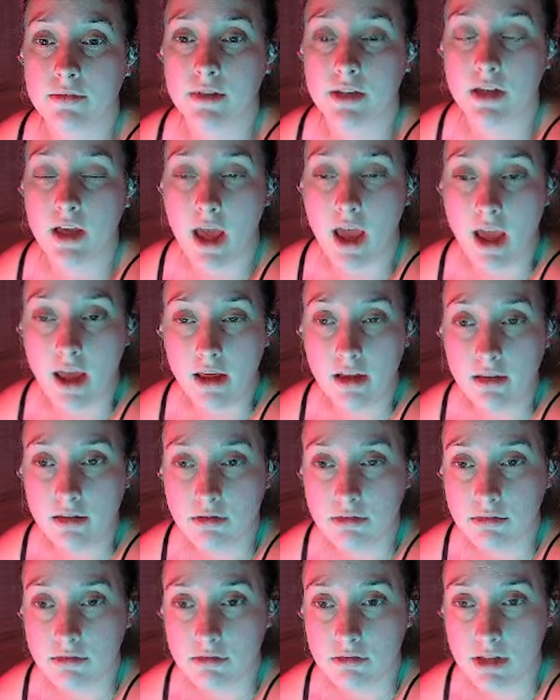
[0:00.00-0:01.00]
Okay,
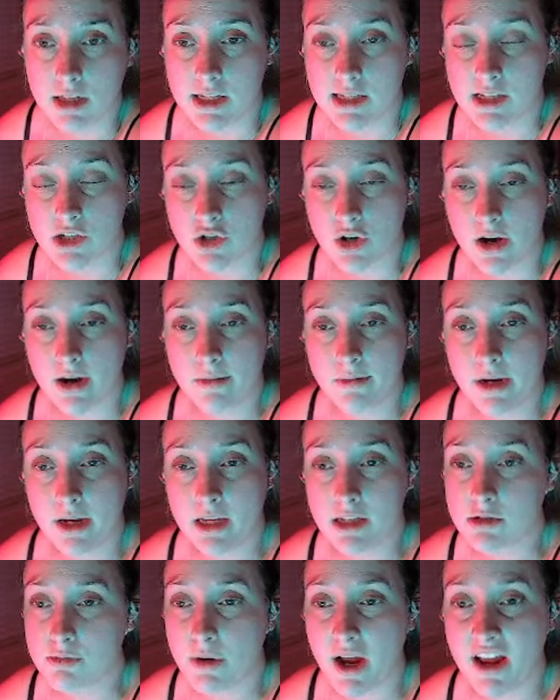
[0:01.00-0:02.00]
this script
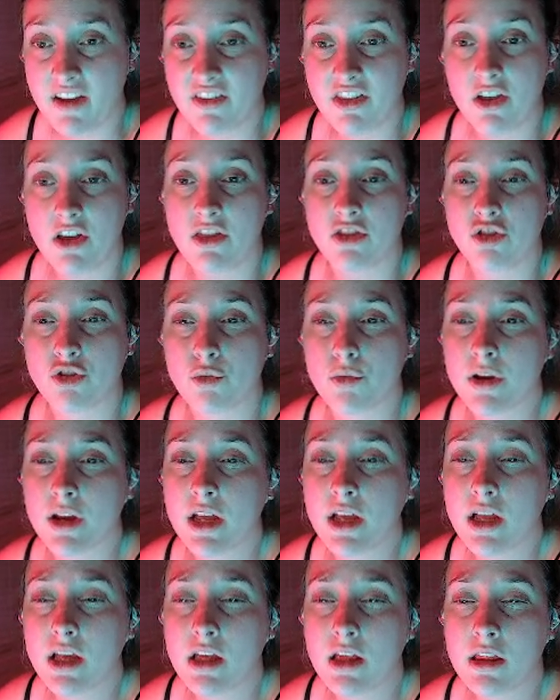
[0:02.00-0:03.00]
needs Python
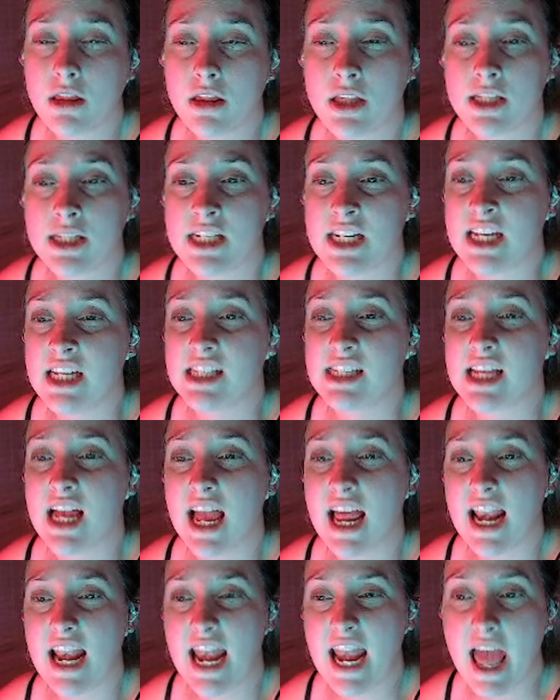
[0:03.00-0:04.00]
3. This needs
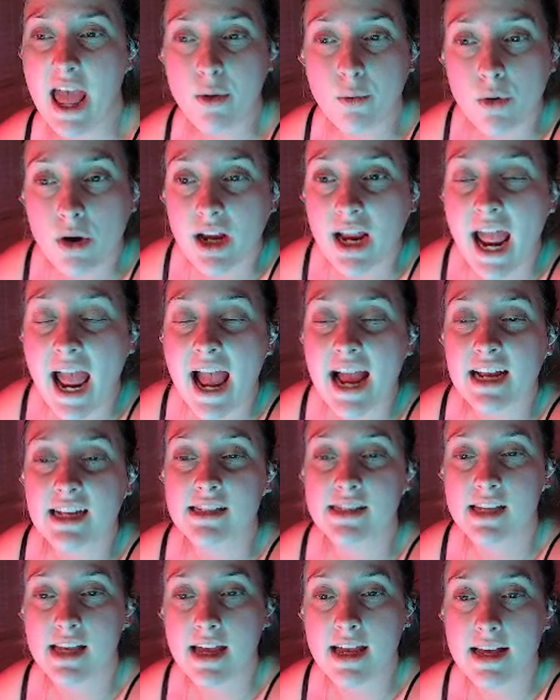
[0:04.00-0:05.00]
network
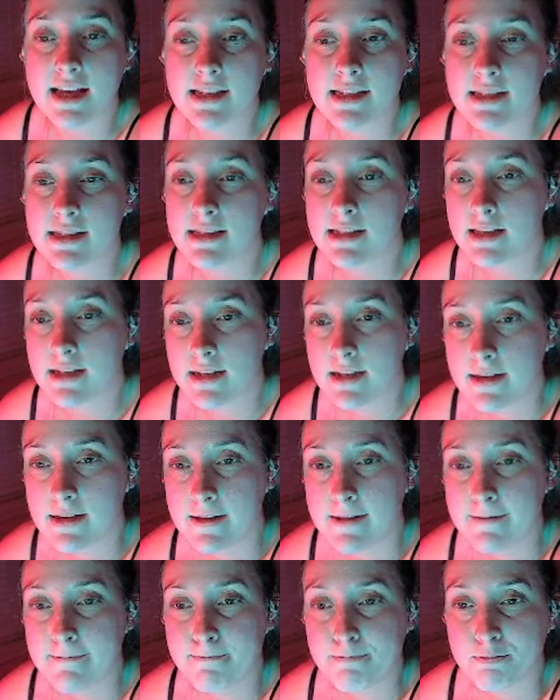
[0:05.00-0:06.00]
access,
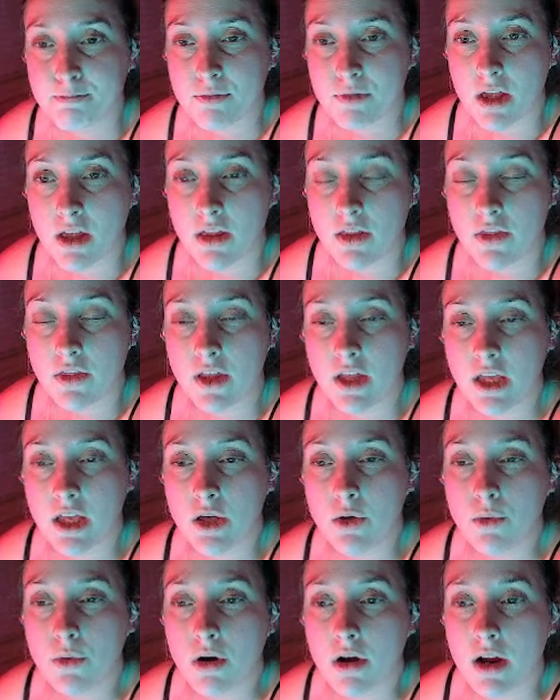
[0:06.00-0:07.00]
the
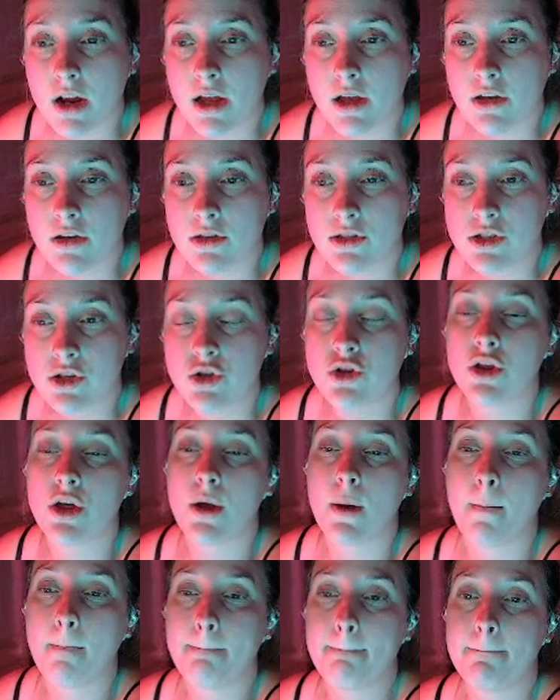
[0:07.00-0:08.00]
URL to
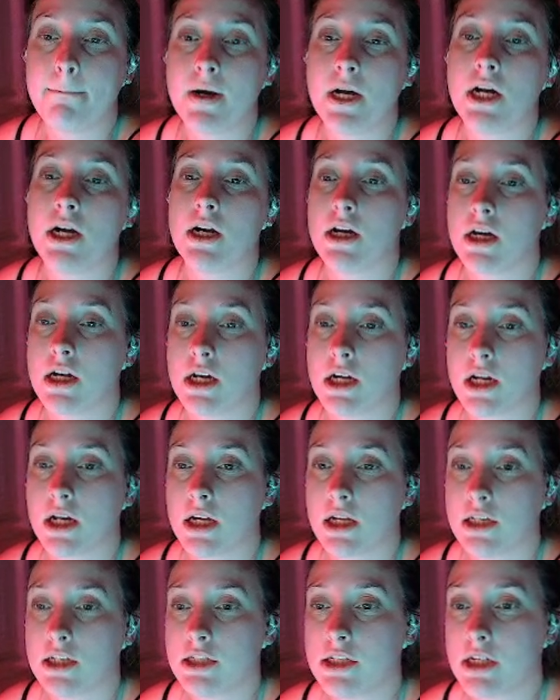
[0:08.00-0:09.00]
the
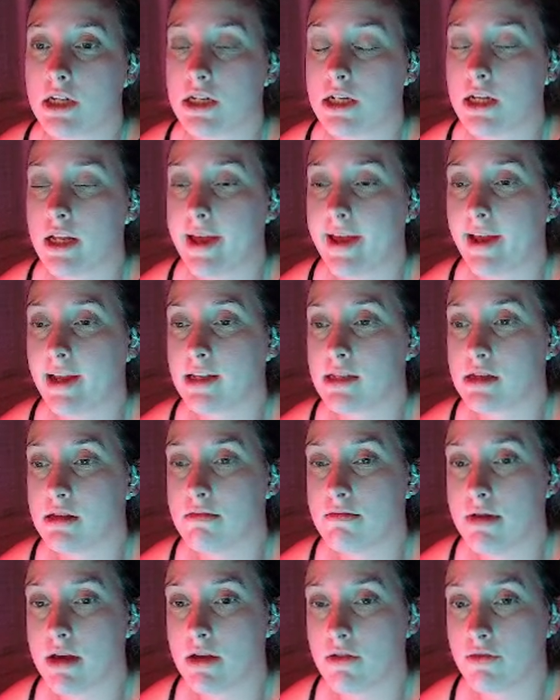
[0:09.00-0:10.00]

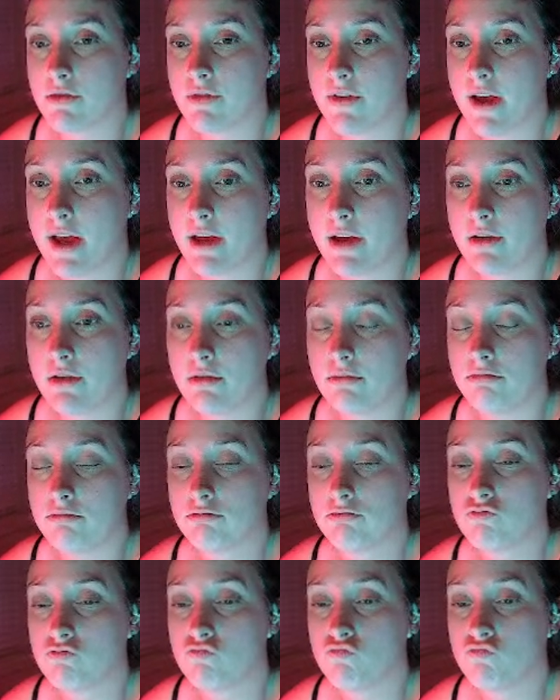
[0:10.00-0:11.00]
poc.xml file.
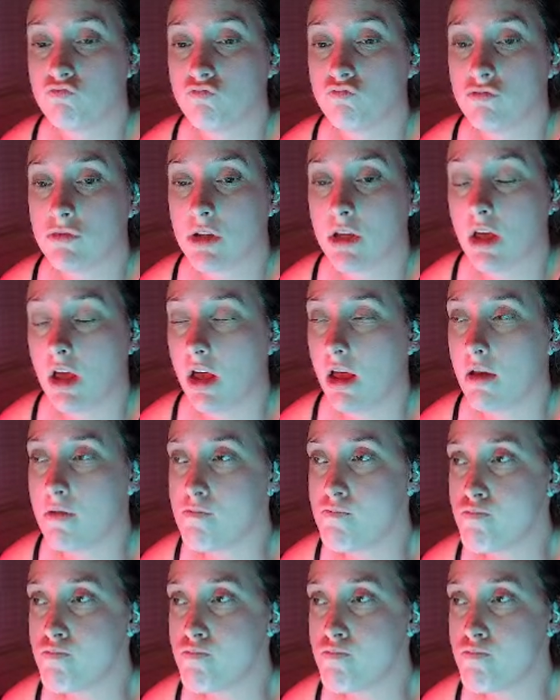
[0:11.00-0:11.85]
Okay,